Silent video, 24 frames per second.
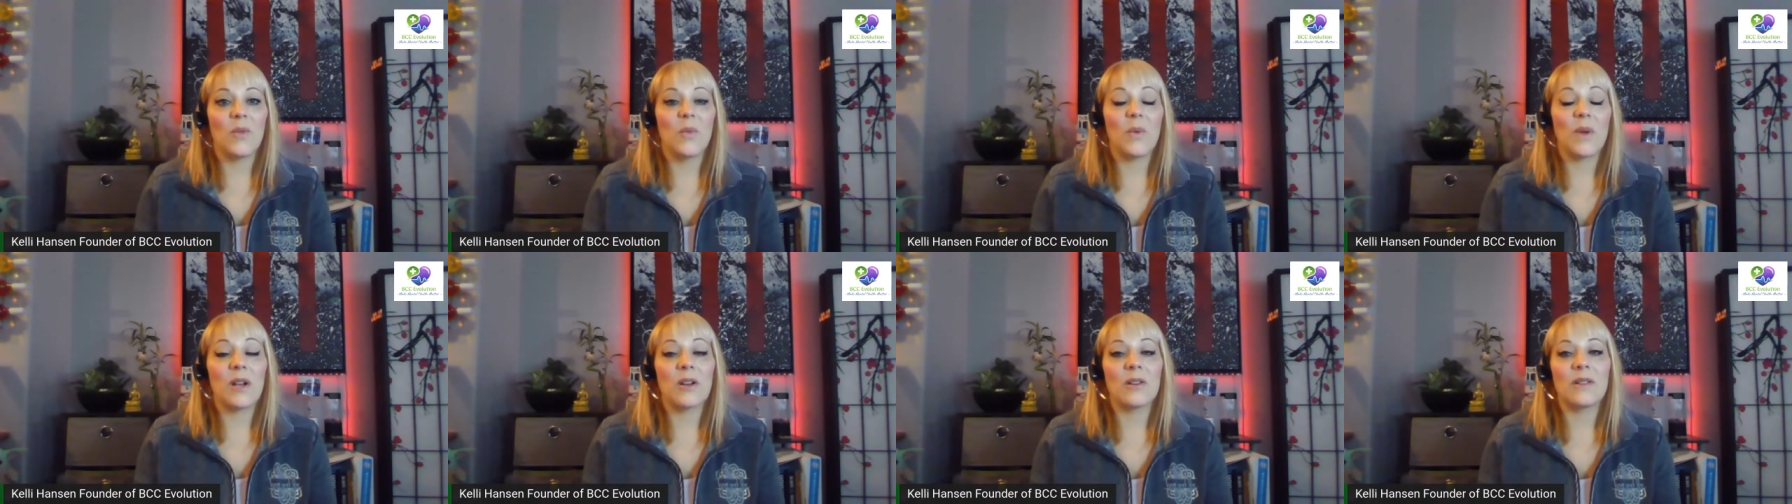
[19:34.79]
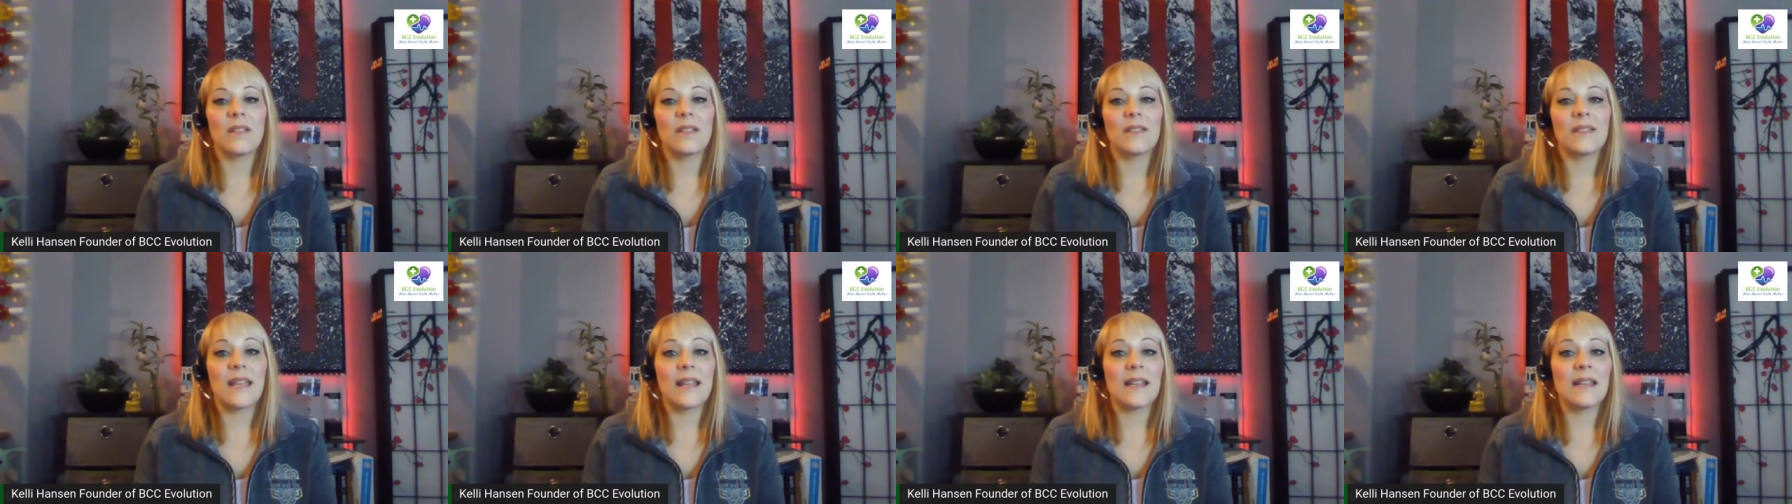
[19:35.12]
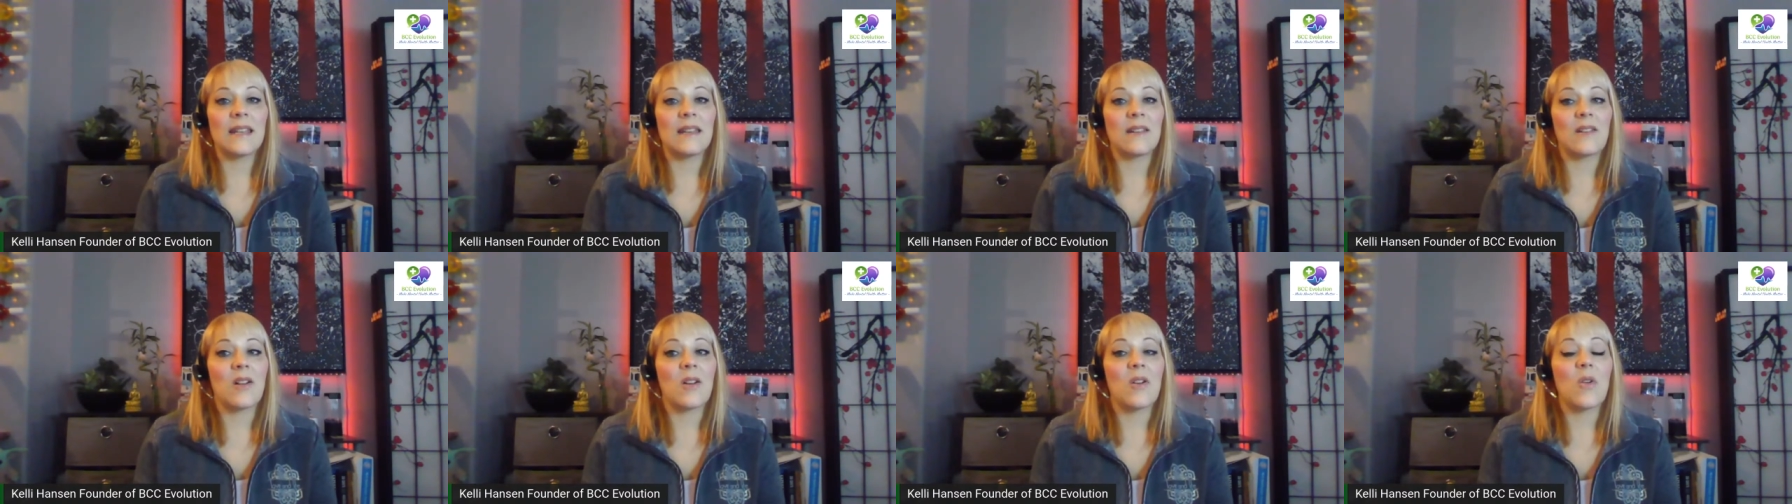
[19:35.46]
We are
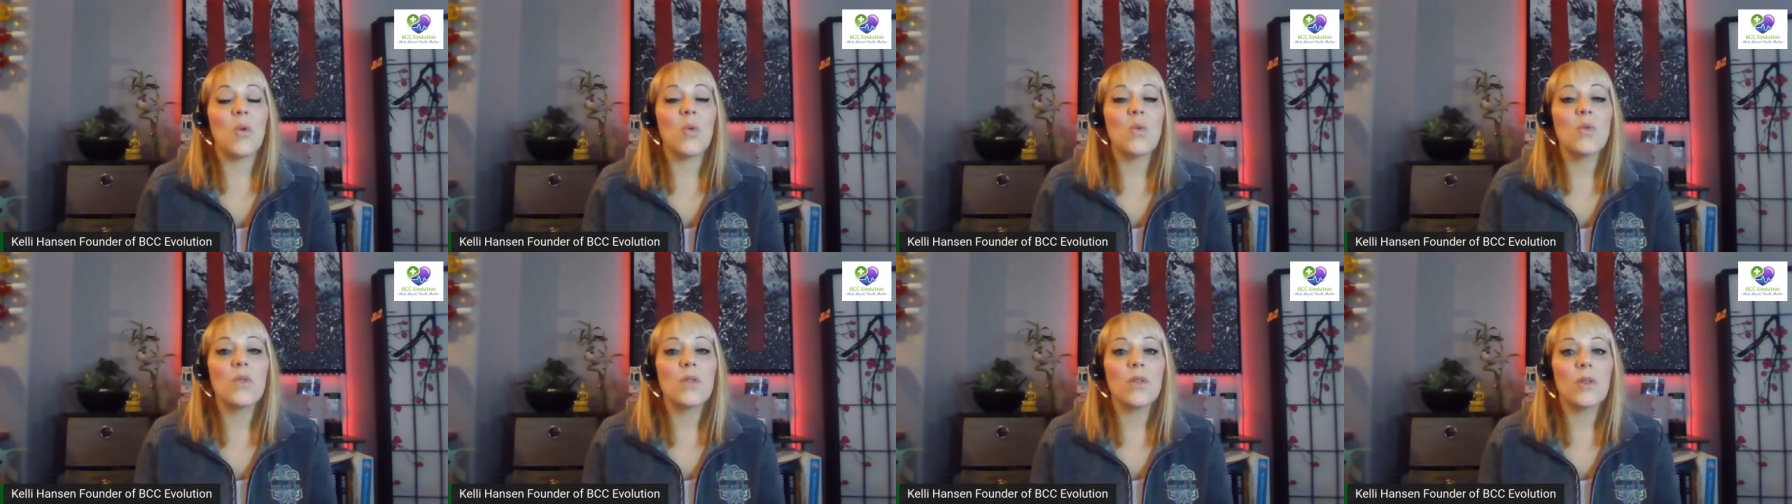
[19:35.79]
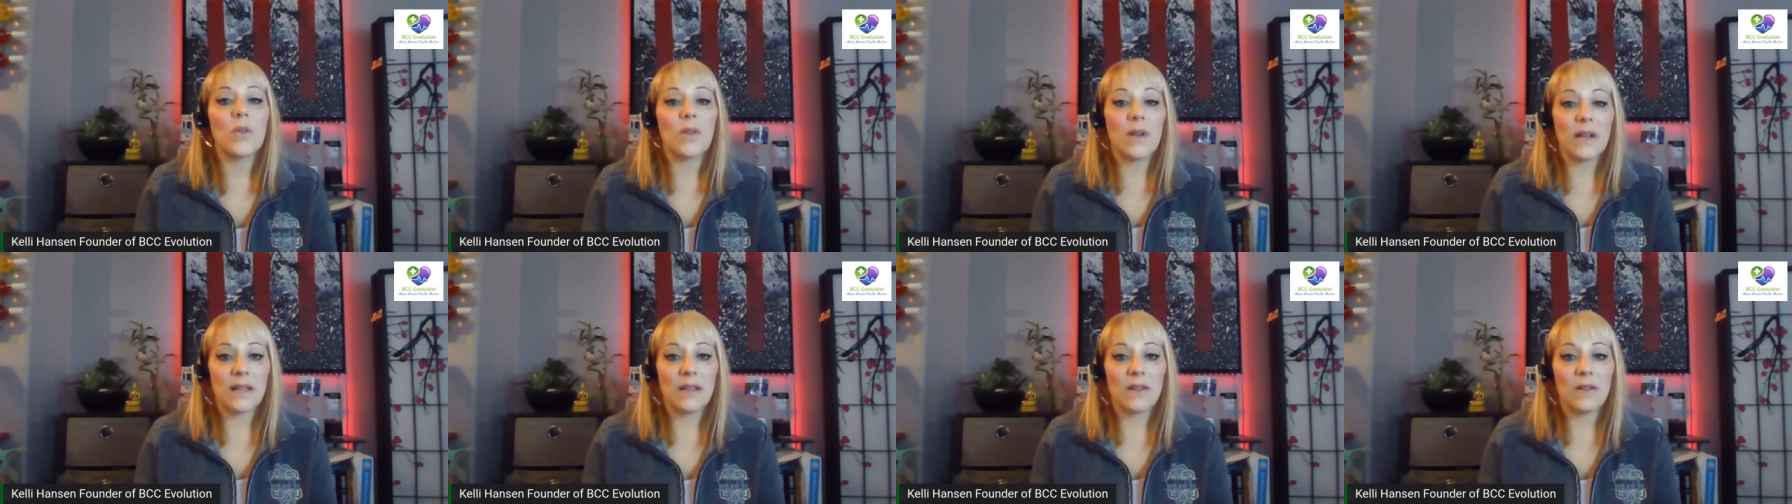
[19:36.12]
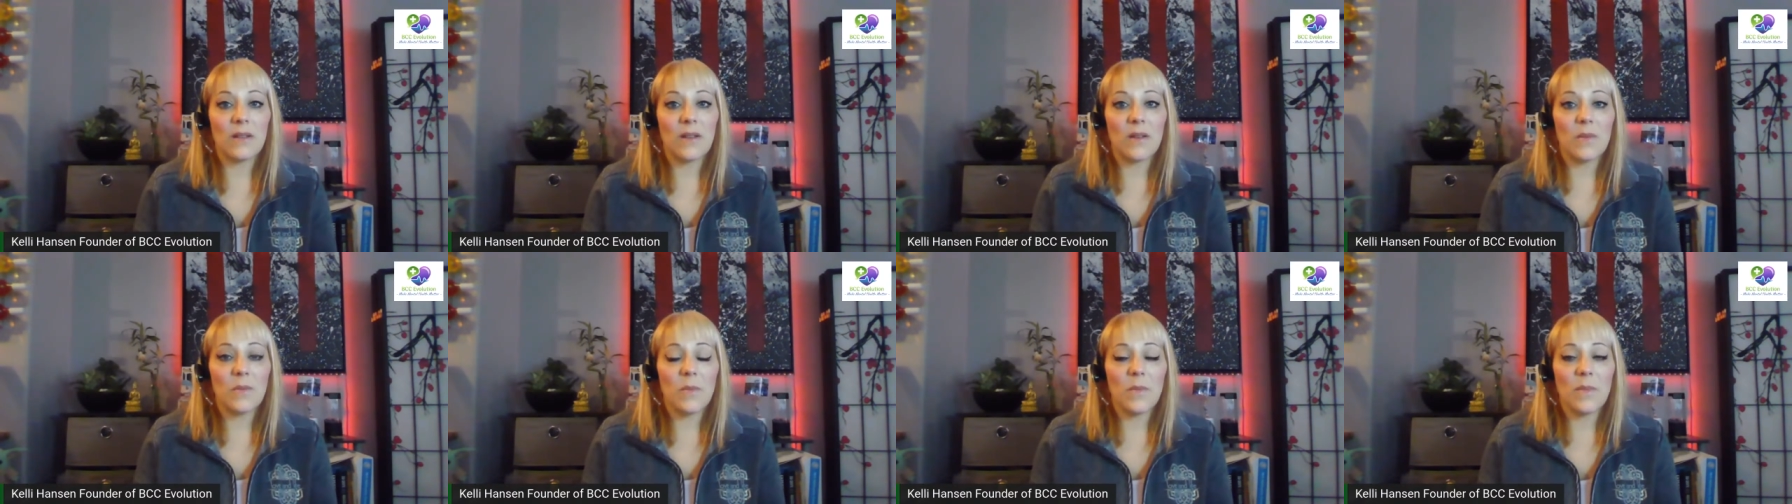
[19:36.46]
designing our own
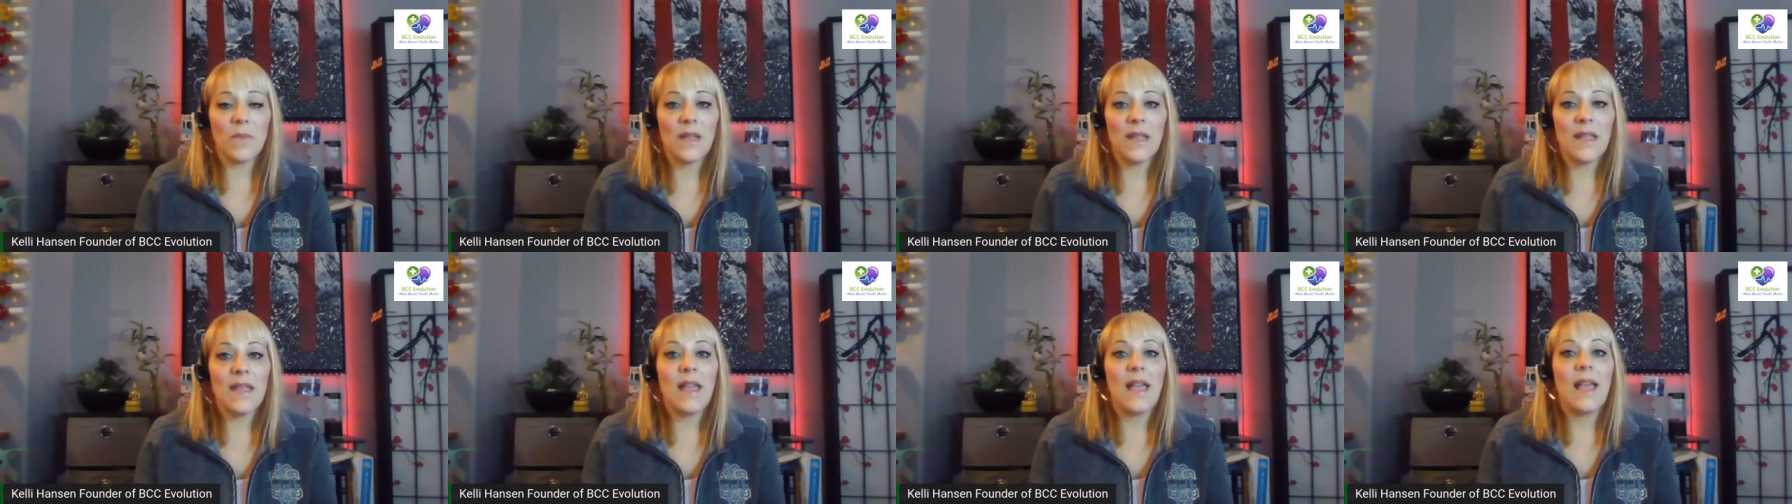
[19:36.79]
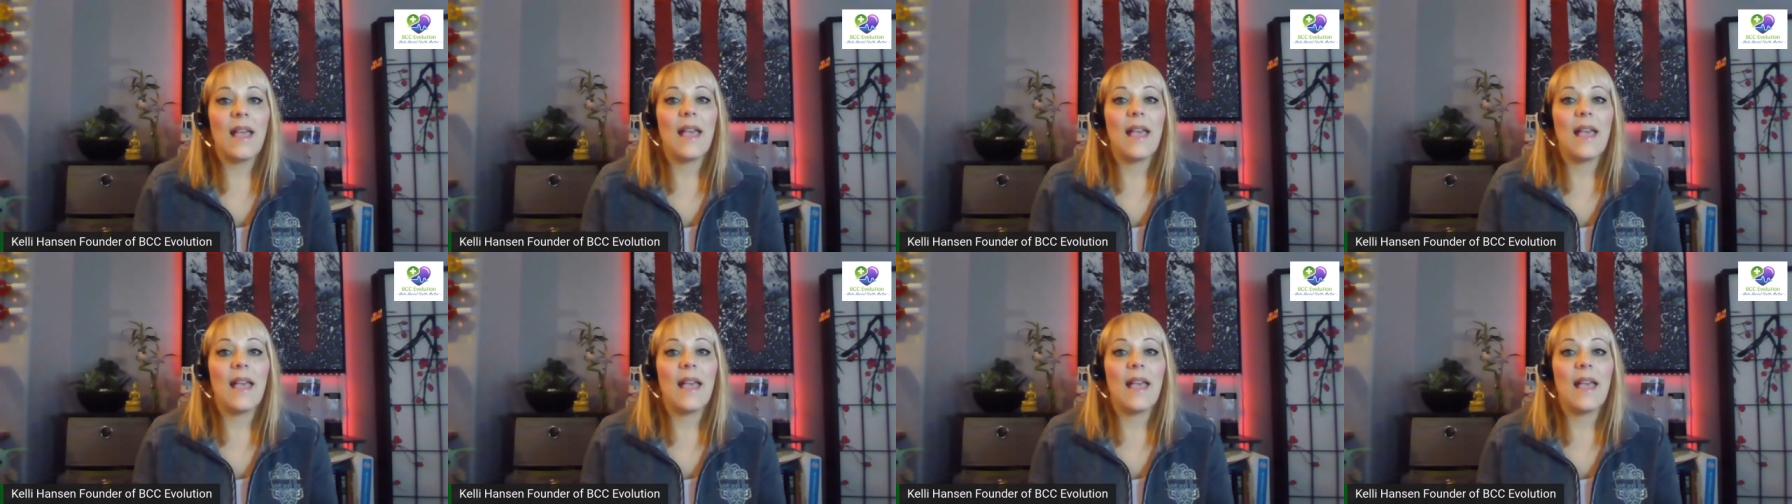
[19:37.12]
curriculum,